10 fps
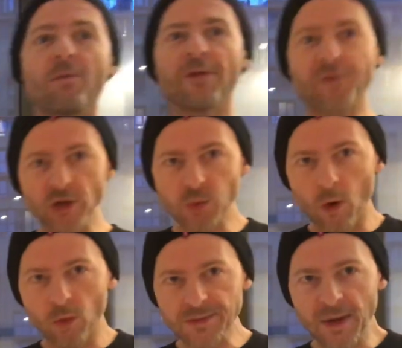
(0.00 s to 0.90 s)
The first
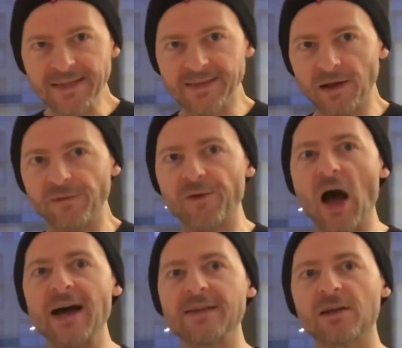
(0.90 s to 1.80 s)
one was myself.
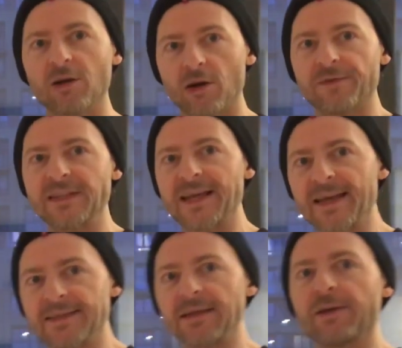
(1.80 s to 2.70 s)
I did a lot of the
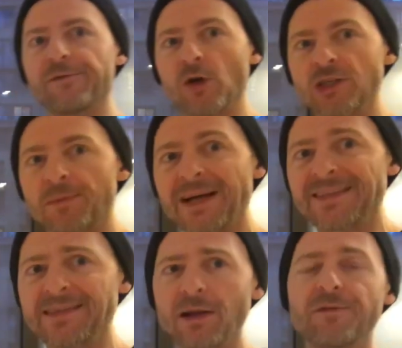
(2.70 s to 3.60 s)
testing first
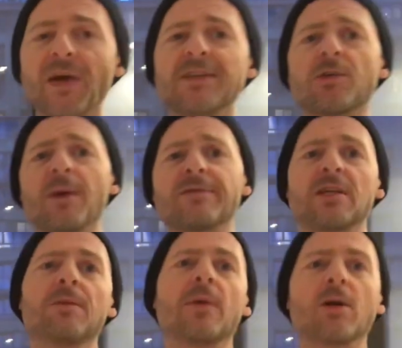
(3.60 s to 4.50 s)
myself. As you may have
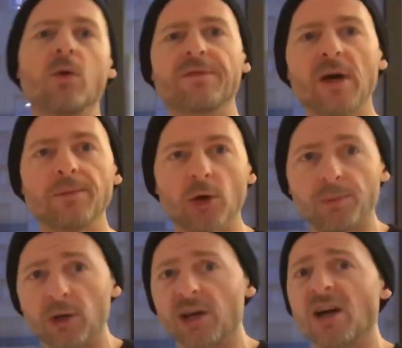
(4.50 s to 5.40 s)
seen in my Quantified Body
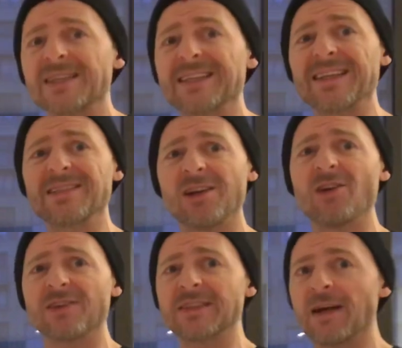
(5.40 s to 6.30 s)
podcast, I test a
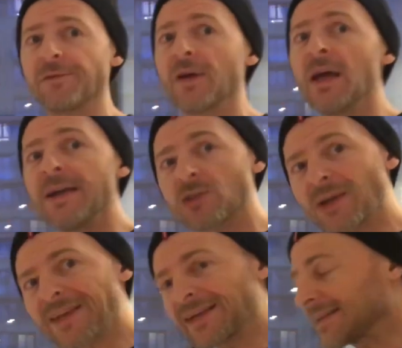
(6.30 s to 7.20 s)
lot of stuff. So
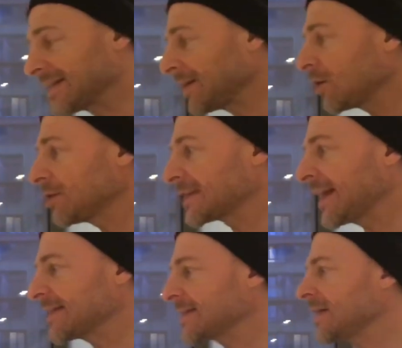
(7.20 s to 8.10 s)
I did a lot of
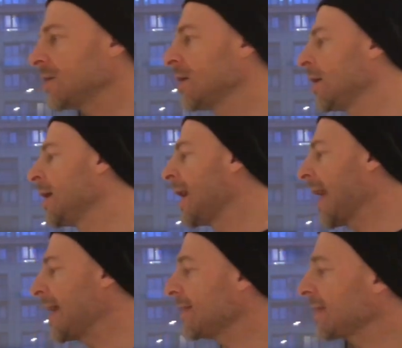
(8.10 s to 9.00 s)
testing,
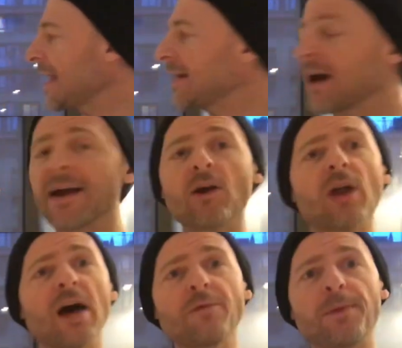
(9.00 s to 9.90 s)
and then I
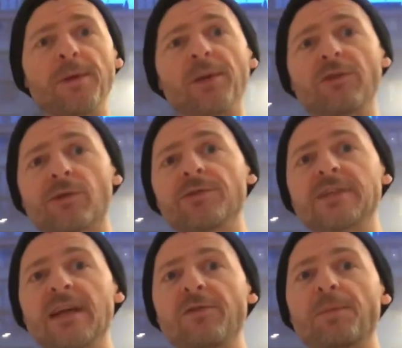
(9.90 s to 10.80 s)
got other people, I
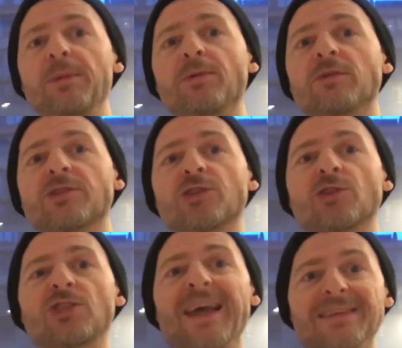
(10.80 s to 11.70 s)
recruited other people
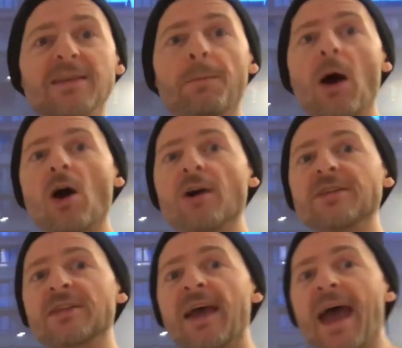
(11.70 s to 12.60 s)
to test the
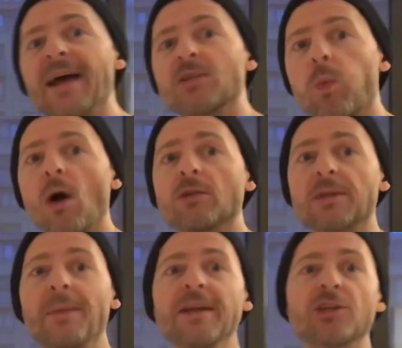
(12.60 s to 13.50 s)
bars as well to
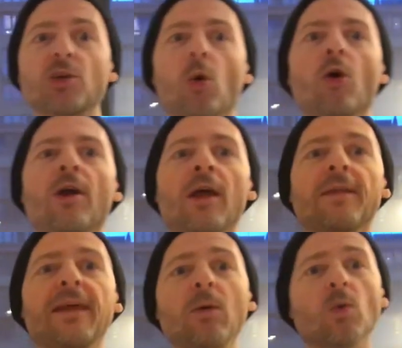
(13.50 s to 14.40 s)
make sure
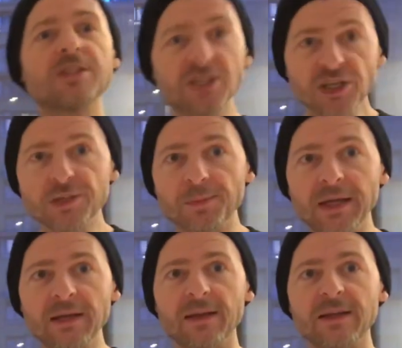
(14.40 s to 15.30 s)
that it wasn't just
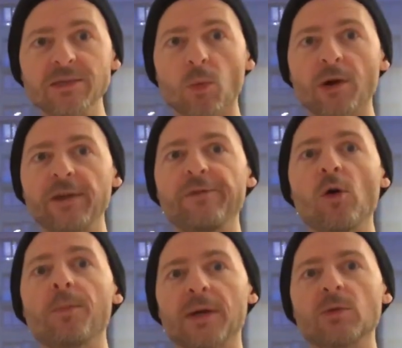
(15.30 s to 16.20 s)
me that these were working
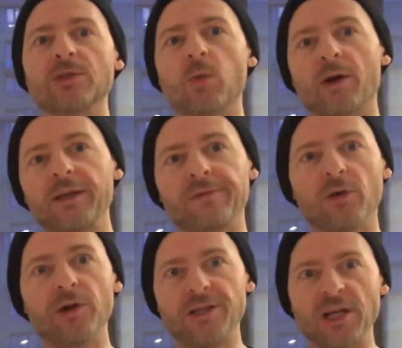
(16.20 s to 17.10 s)
for, but it was working
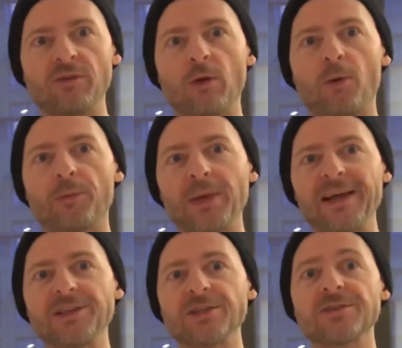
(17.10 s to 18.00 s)
for a general
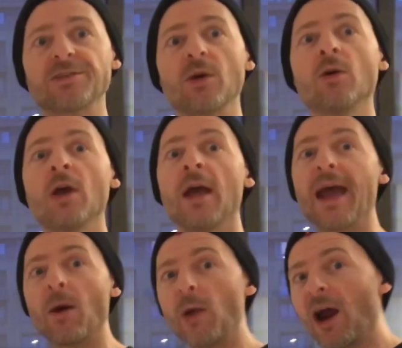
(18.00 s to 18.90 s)
population. So,
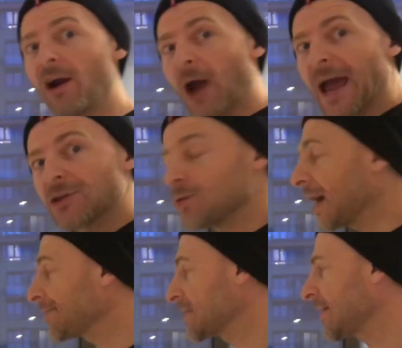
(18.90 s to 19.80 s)
and we do
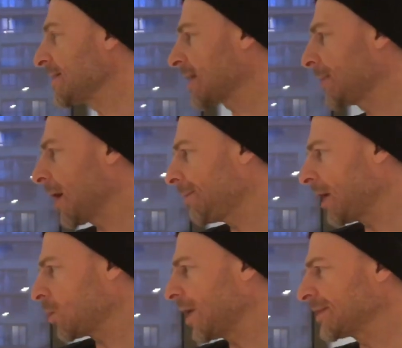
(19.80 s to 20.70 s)
have studies coming up,
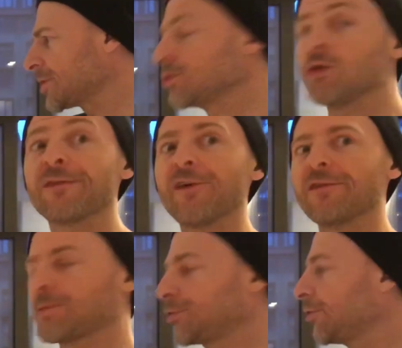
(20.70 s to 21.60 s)
by the way, to
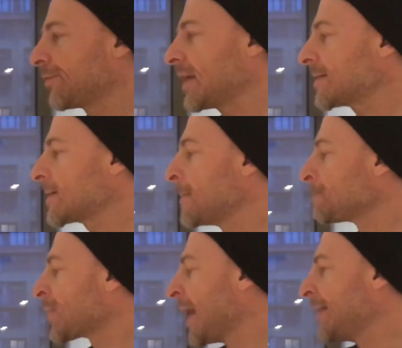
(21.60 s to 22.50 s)
further prove this.
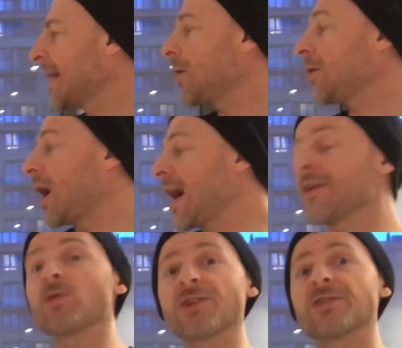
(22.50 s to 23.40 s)
Now, I
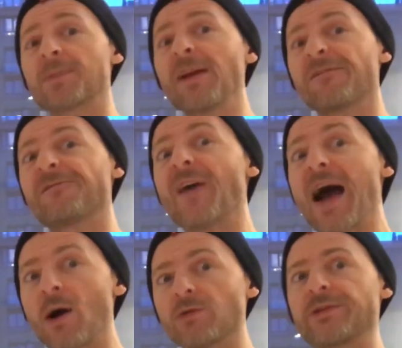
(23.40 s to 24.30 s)
also spent
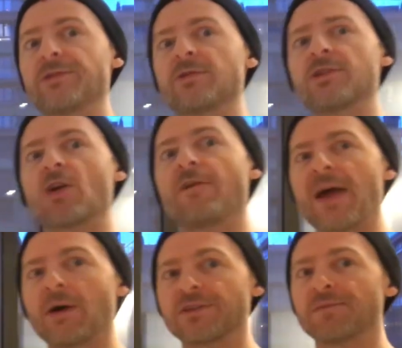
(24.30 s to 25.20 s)
thousands of
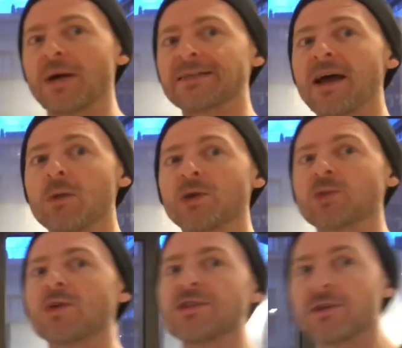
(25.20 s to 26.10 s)
hours of my time, which
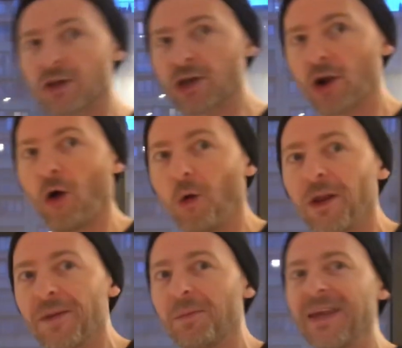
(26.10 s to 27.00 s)
wasn't the goal
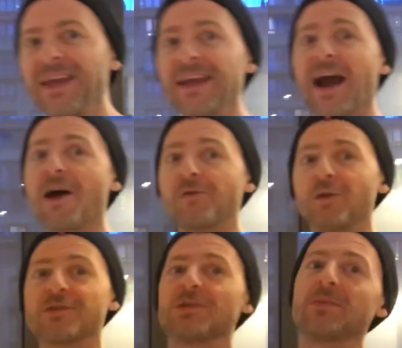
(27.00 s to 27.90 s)
at the beginning. I
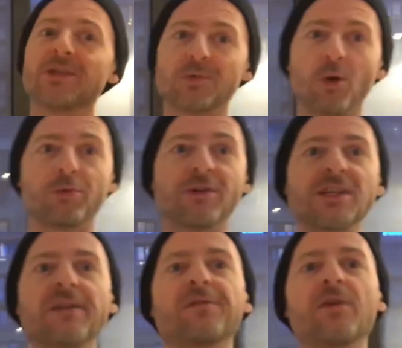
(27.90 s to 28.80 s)
thought this would be a small
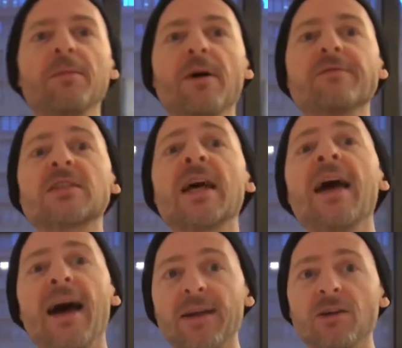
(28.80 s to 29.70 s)
project, 3 months.
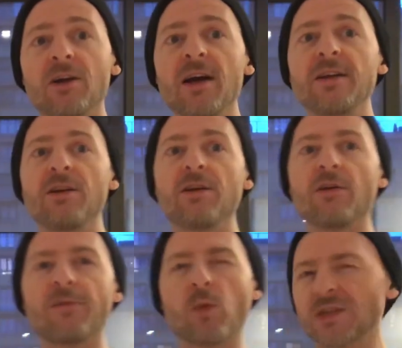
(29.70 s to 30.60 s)
I had a good idea
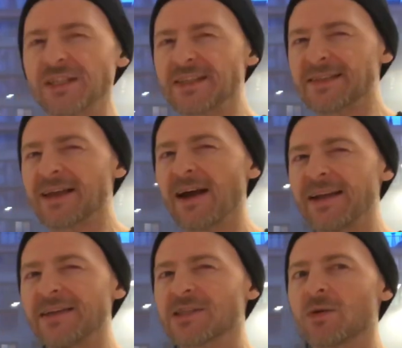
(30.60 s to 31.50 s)
of what to
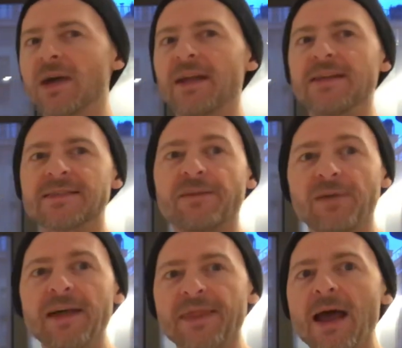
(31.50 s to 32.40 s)
design into it and stuff
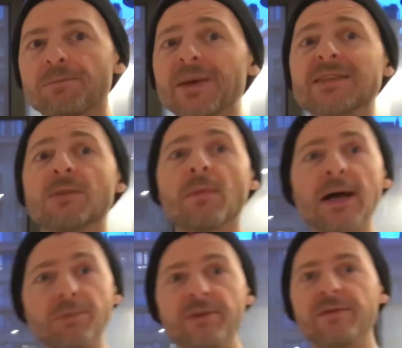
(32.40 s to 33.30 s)
like that based on
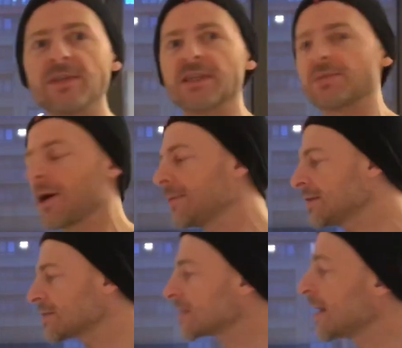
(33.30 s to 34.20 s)
my previous
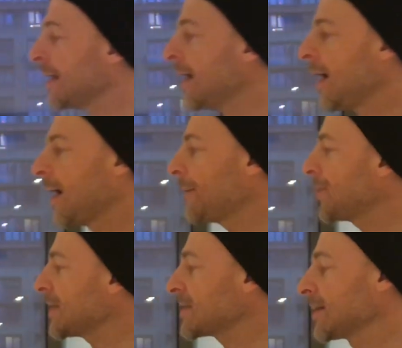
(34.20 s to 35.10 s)
experiments.
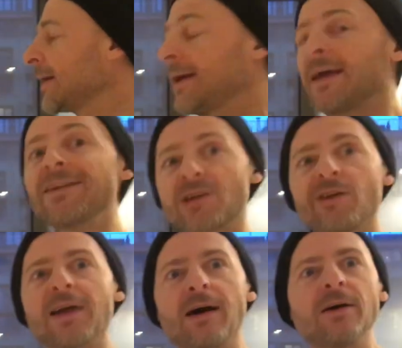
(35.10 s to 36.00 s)
But it
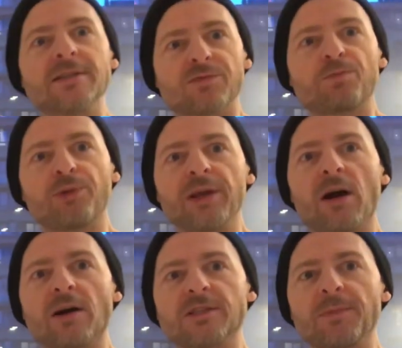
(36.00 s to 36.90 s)
turned out it's pretty
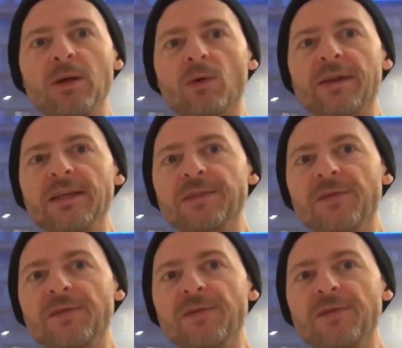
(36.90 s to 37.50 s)
hard to make one of these